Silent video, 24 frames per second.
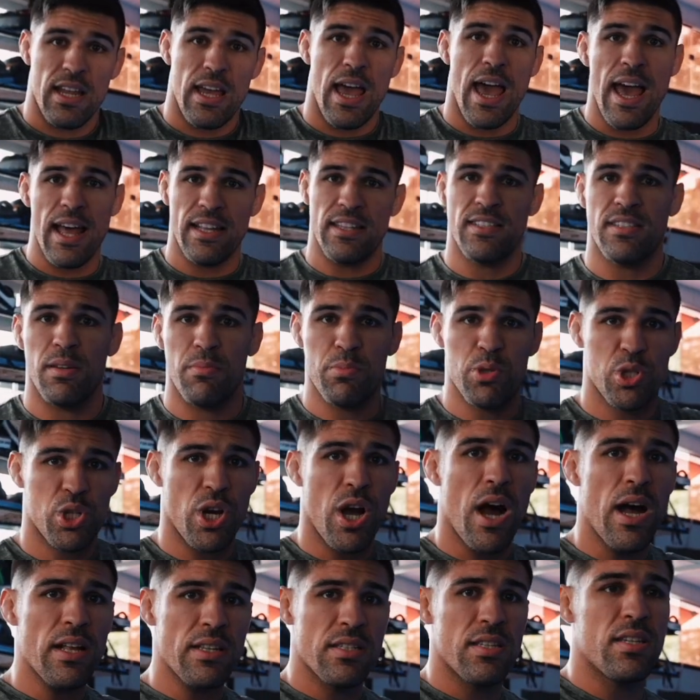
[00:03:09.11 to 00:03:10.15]
add some
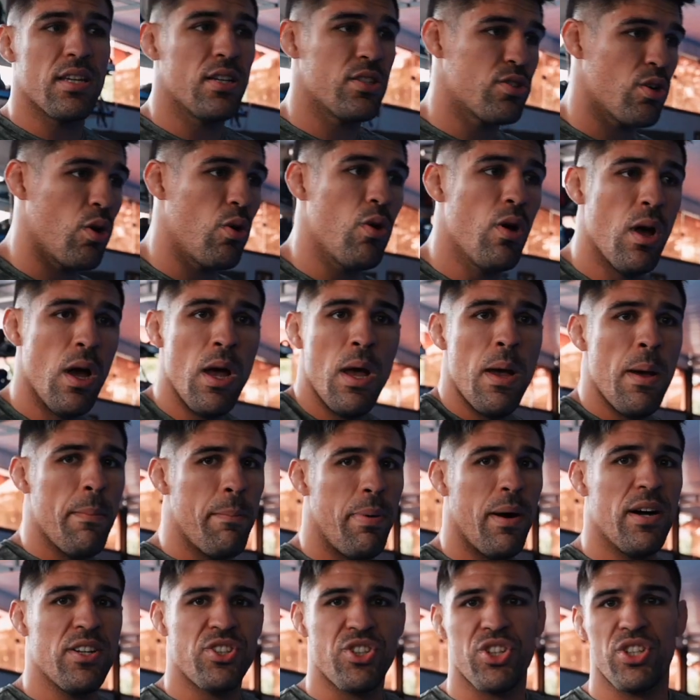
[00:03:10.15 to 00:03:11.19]
shots, so
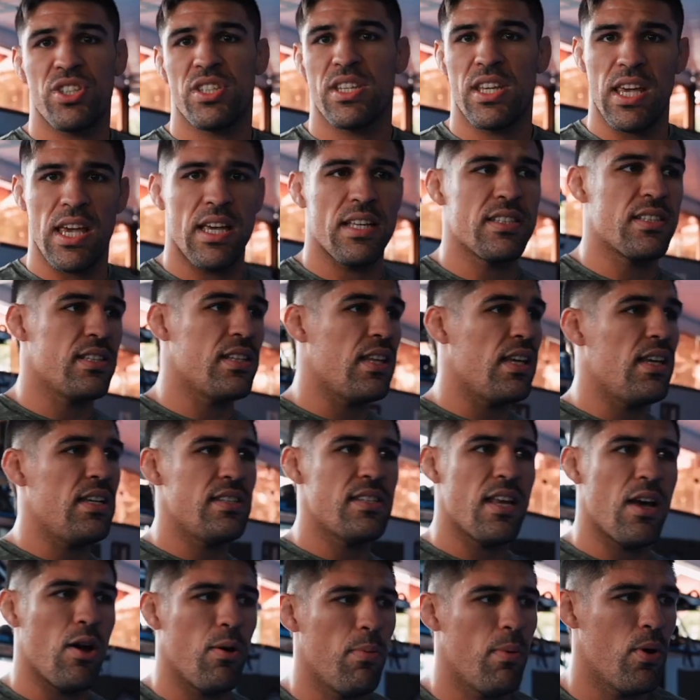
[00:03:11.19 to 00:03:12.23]
punches, kicks, knees,
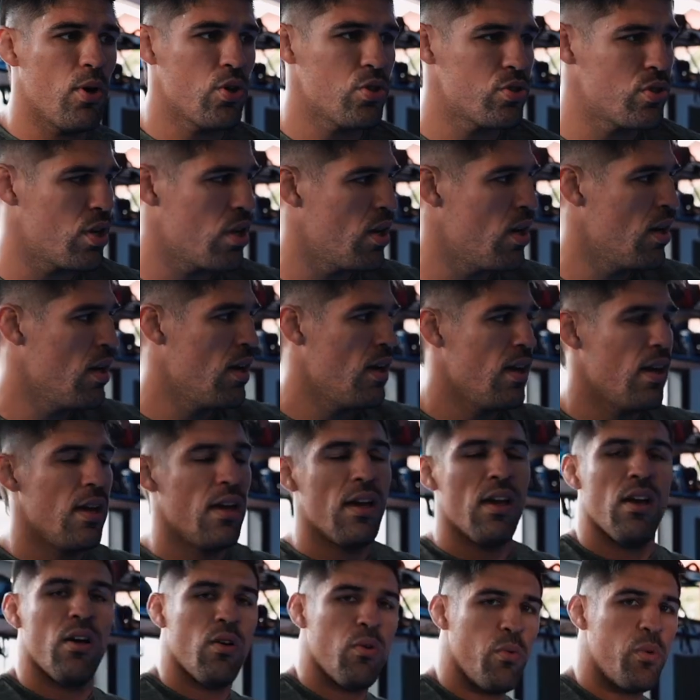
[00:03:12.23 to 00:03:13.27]
elbows,
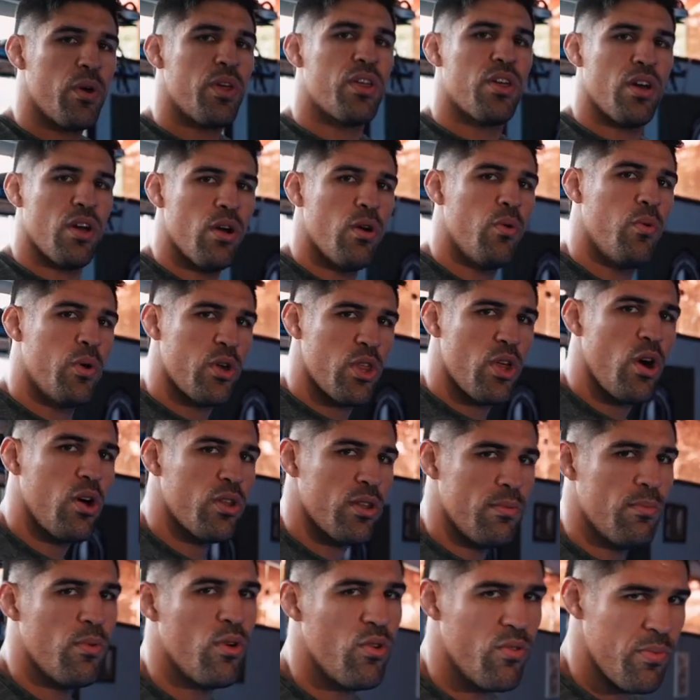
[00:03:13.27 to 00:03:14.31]
with all
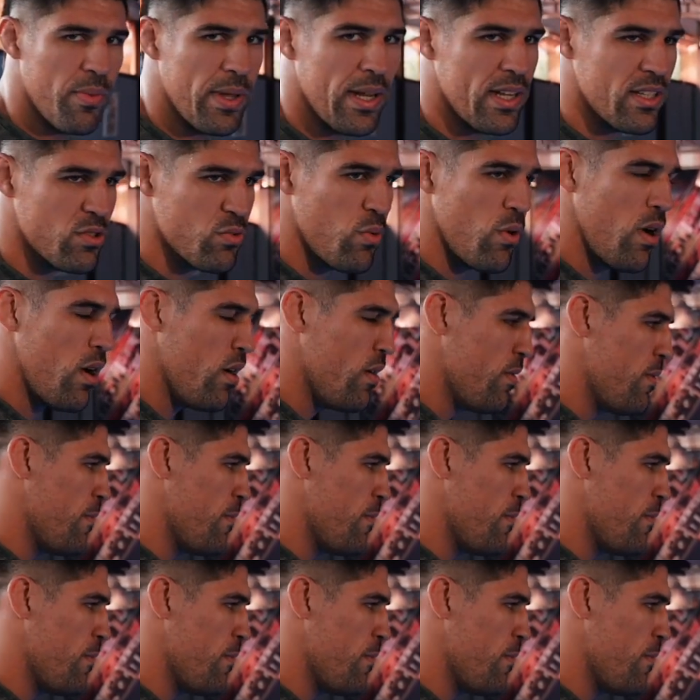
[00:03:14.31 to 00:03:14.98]
the movement as well.